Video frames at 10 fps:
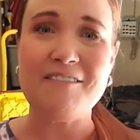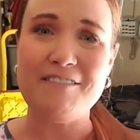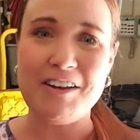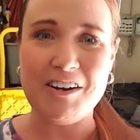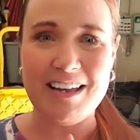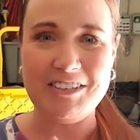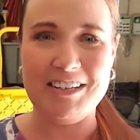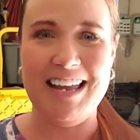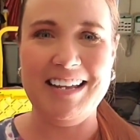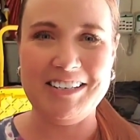very
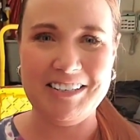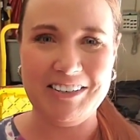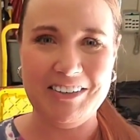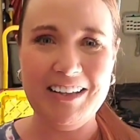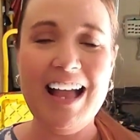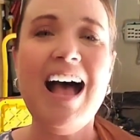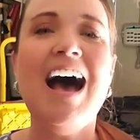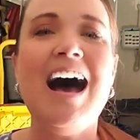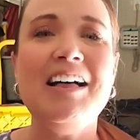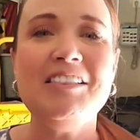educational.
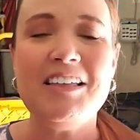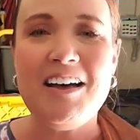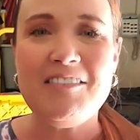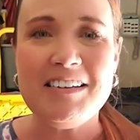I love